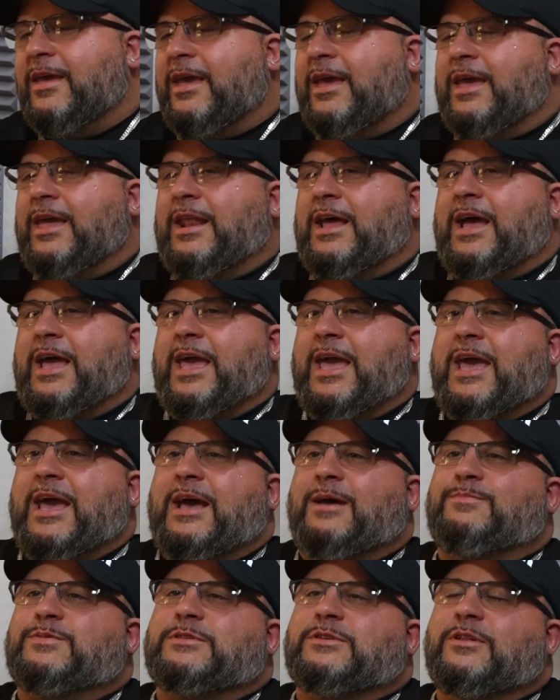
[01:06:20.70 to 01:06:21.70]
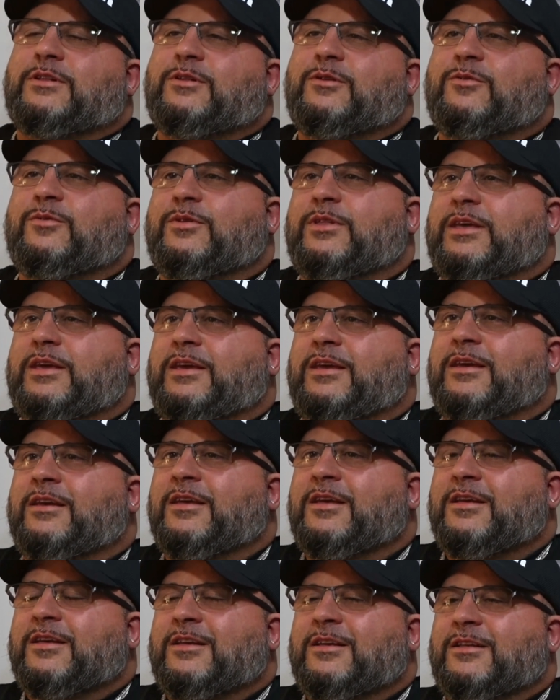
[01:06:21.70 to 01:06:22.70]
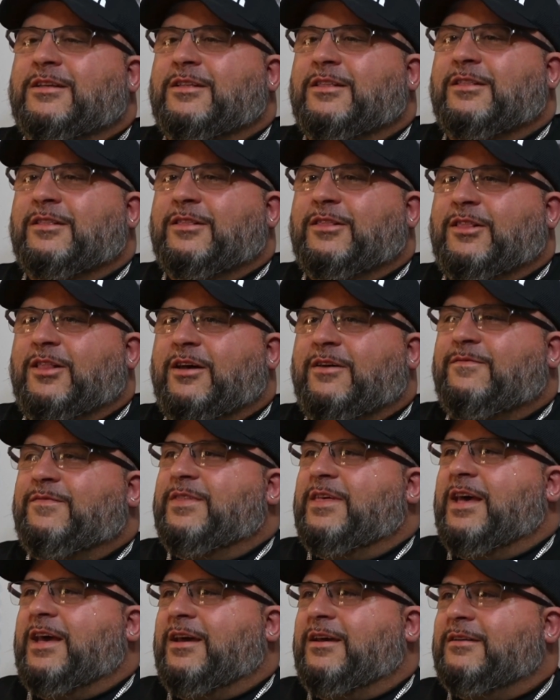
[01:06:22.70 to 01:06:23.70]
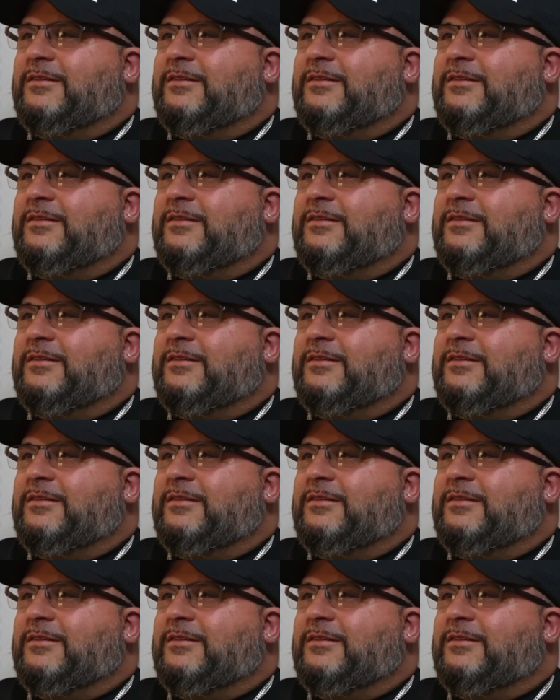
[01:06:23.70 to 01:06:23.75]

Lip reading: and I absolutely love that,